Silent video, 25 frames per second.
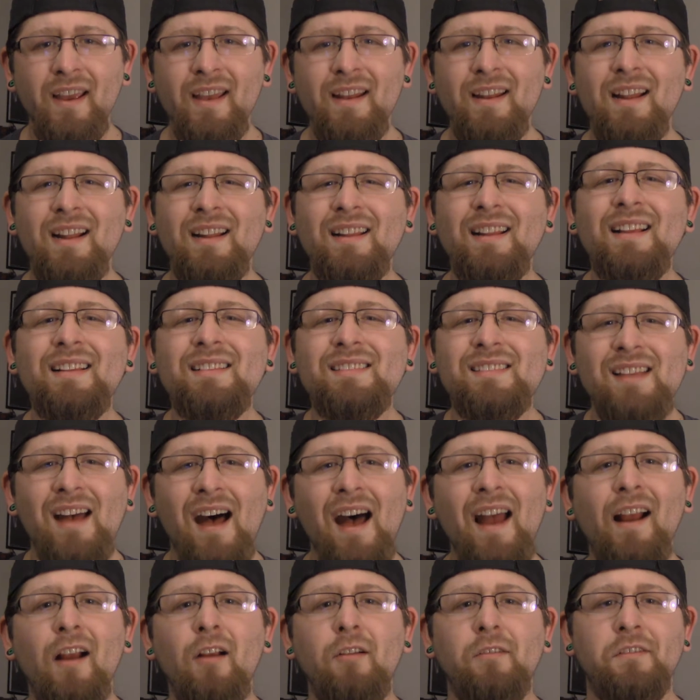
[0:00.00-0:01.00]
and a
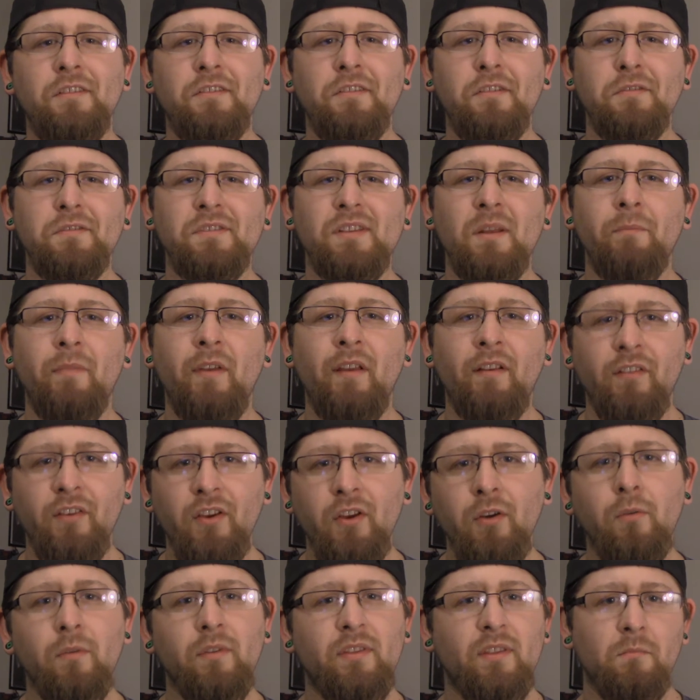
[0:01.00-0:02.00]
desire to do something
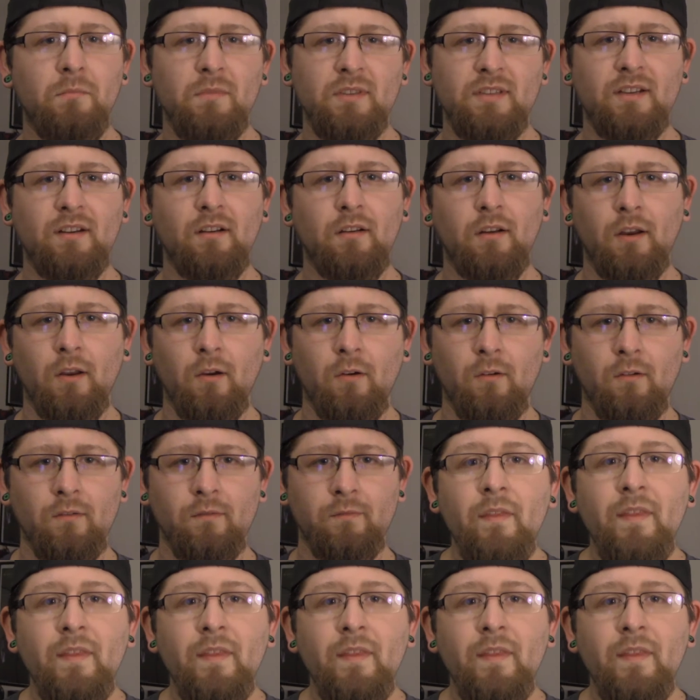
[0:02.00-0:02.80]
new with the material.